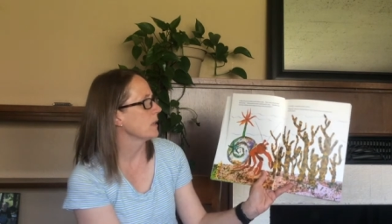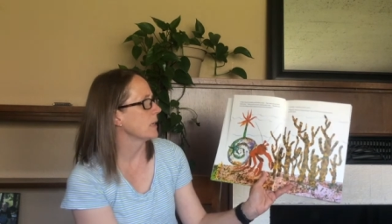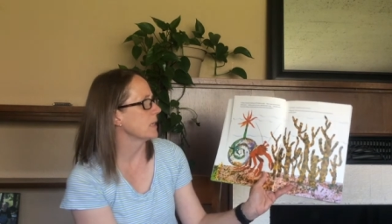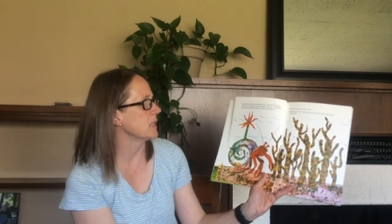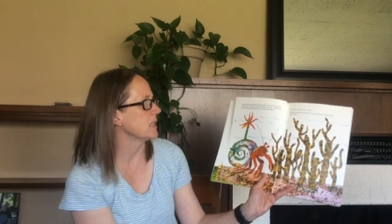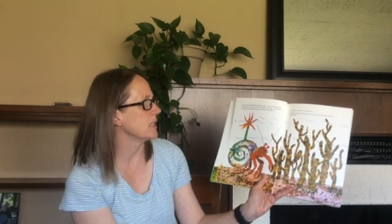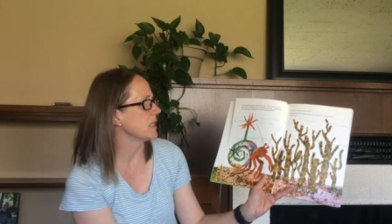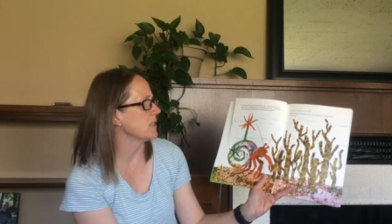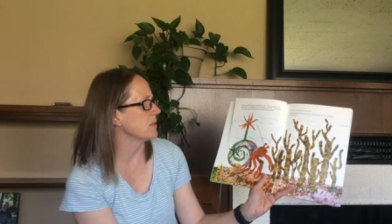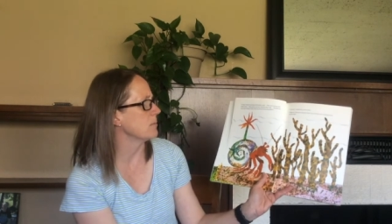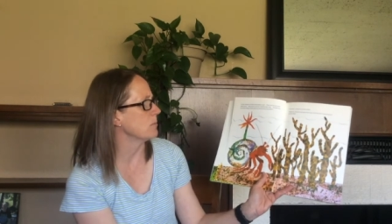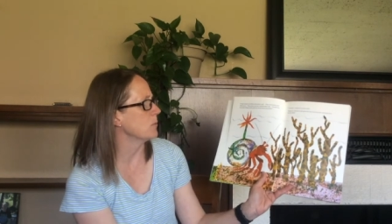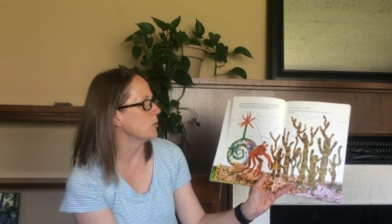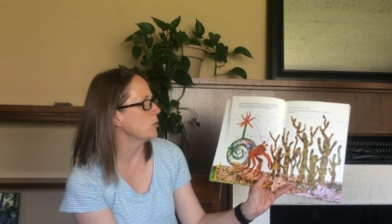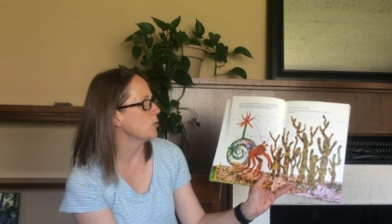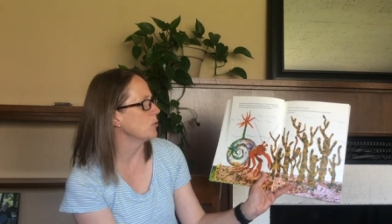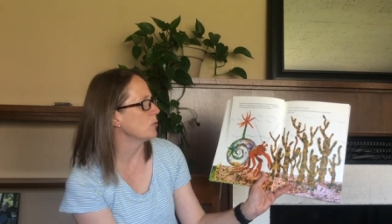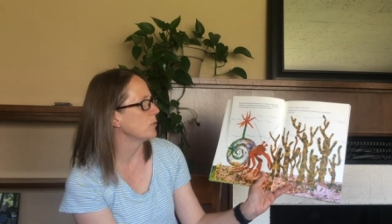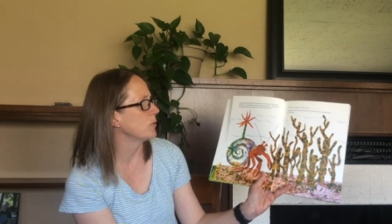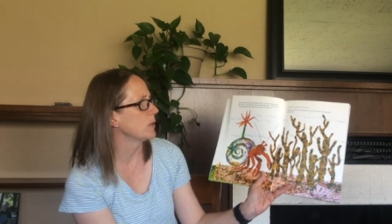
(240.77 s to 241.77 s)
and didn't
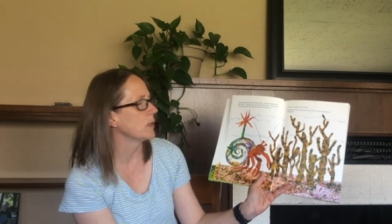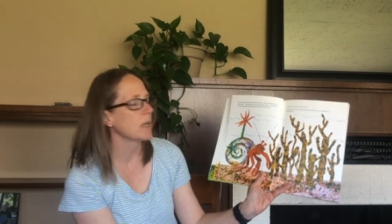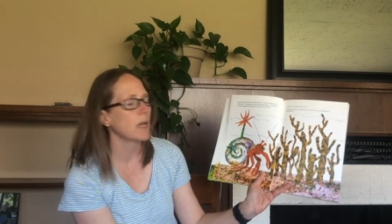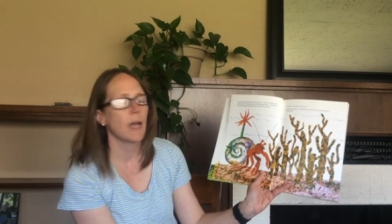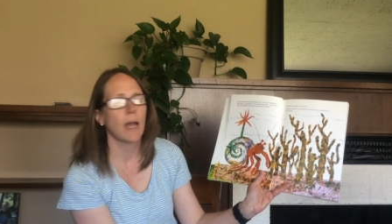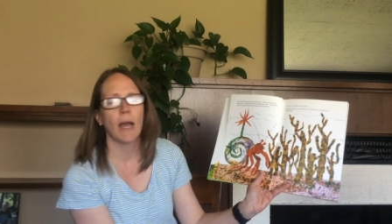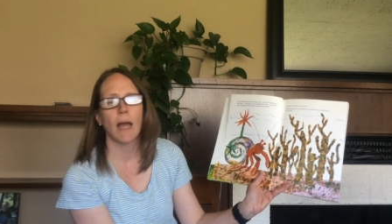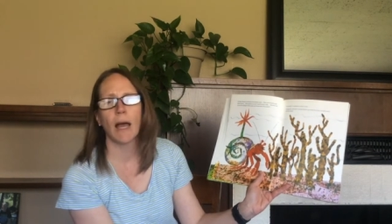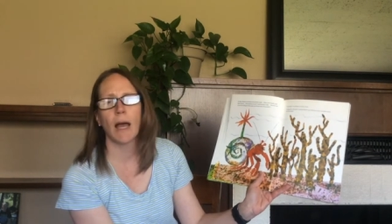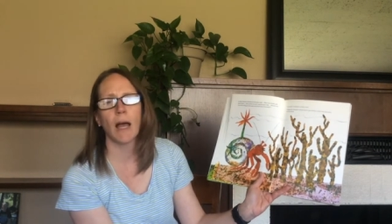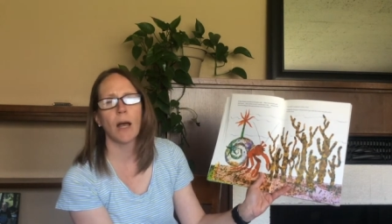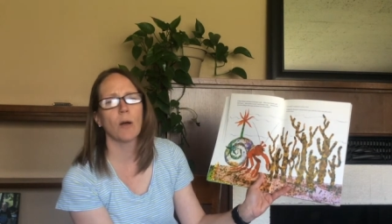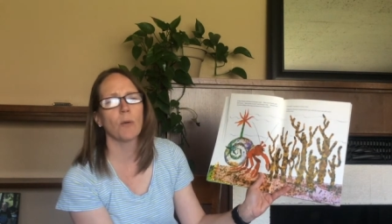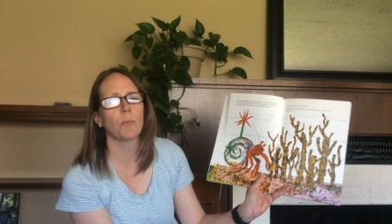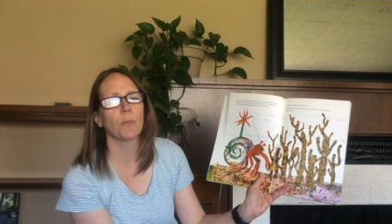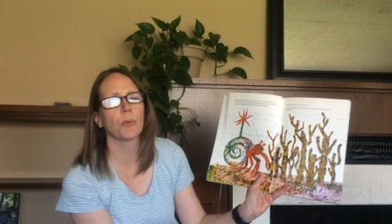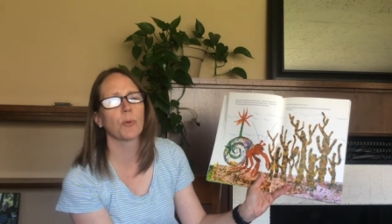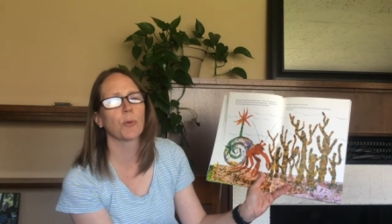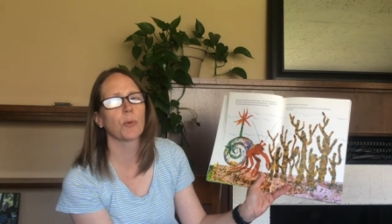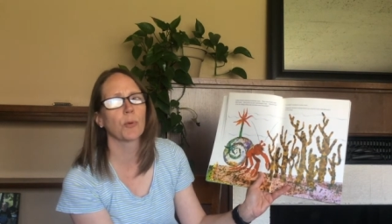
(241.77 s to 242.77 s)
move.
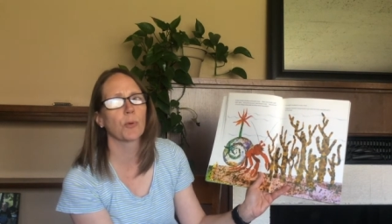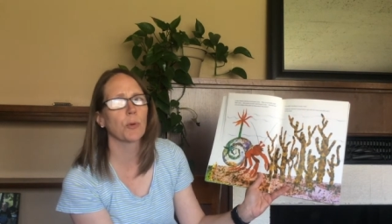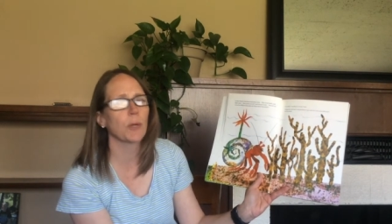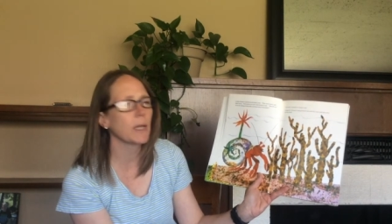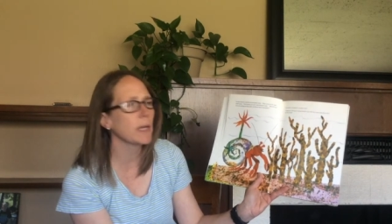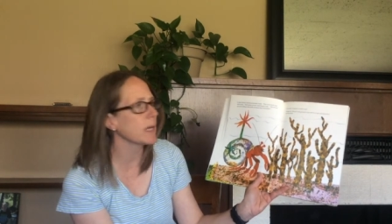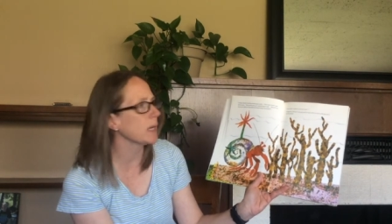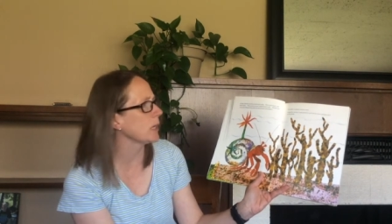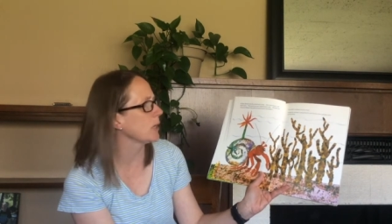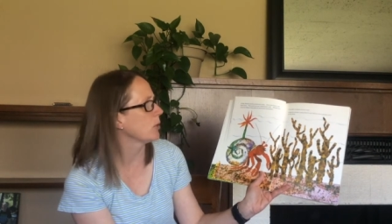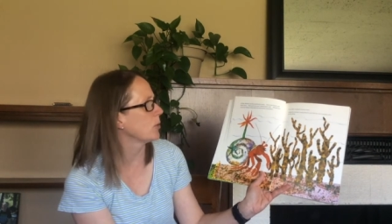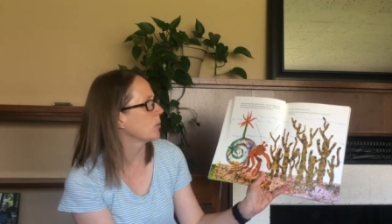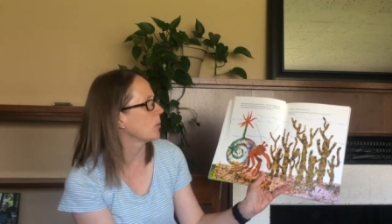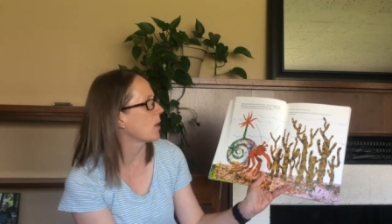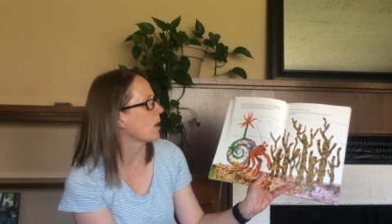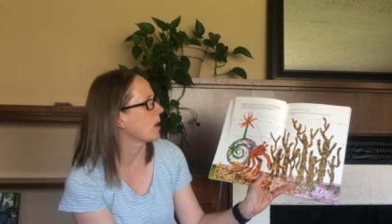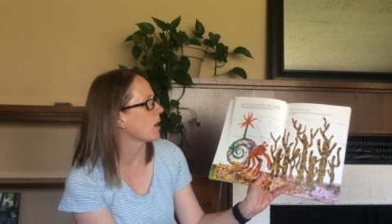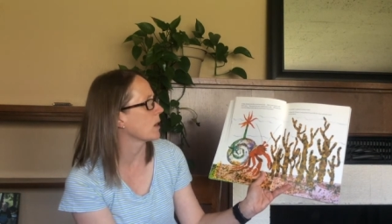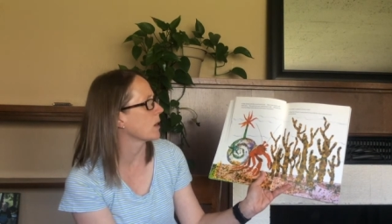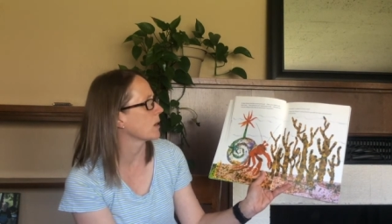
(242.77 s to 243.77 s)
How pretty you
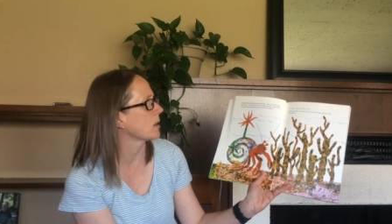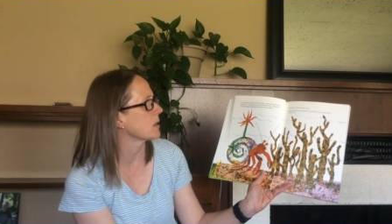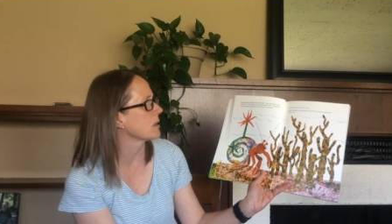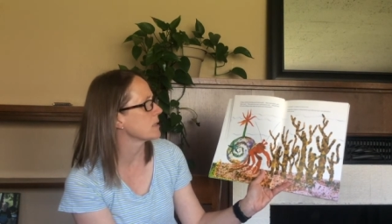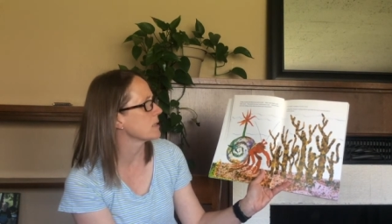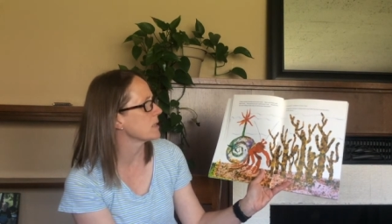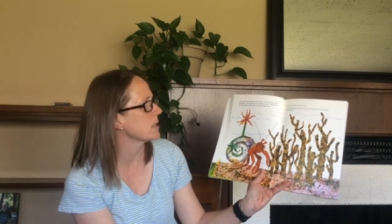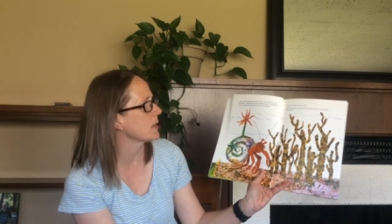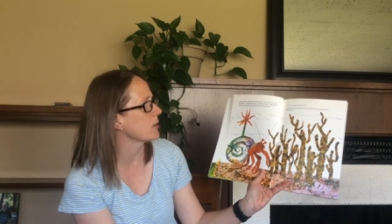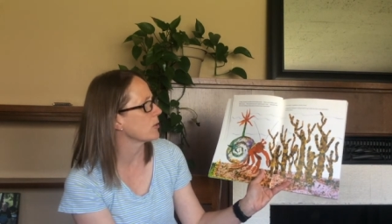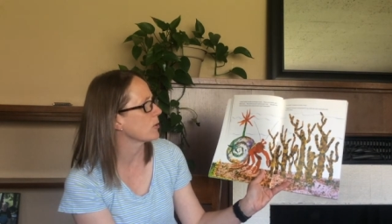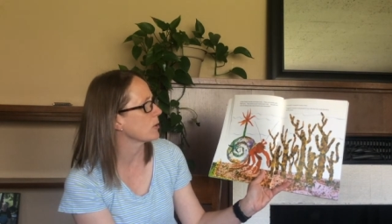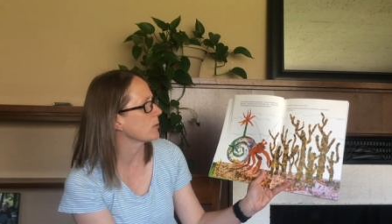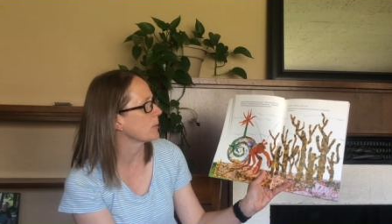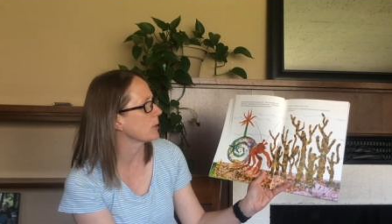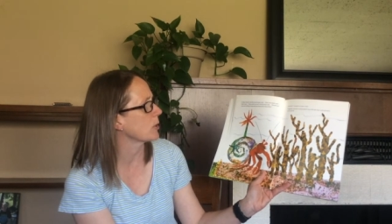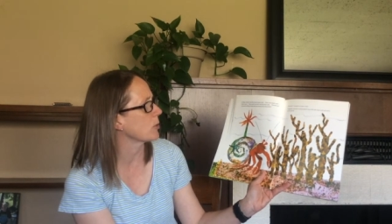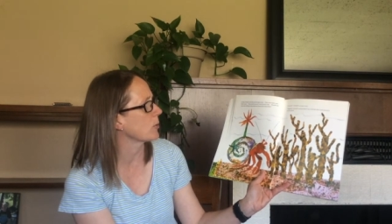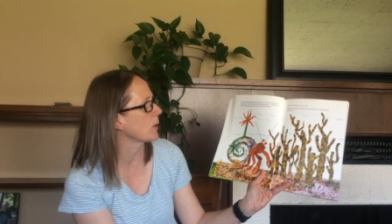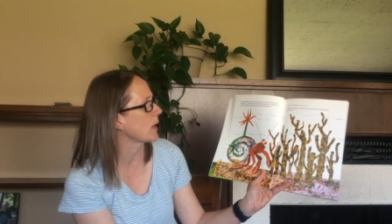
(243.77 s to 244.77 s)
are, said
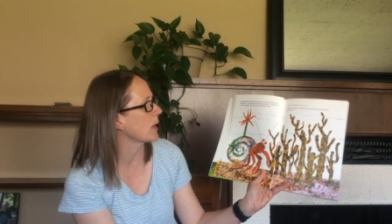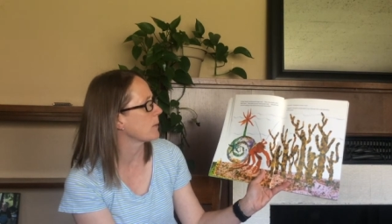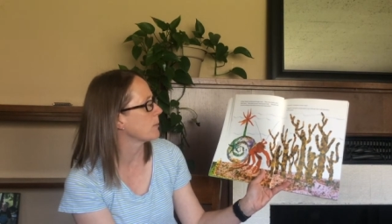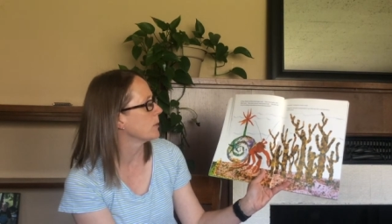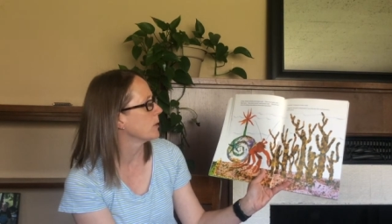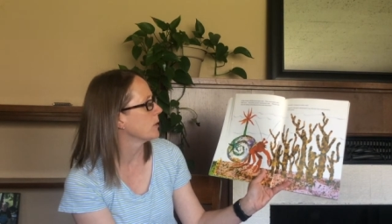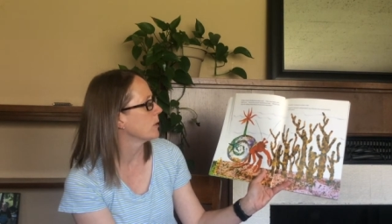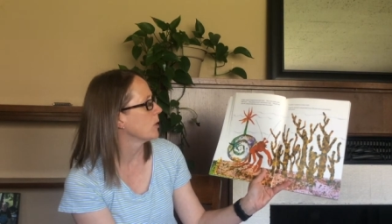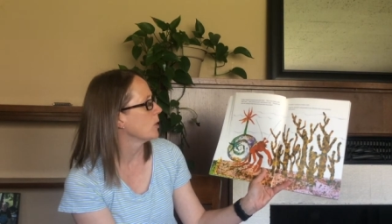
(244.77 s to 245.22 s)
Hermit Crab.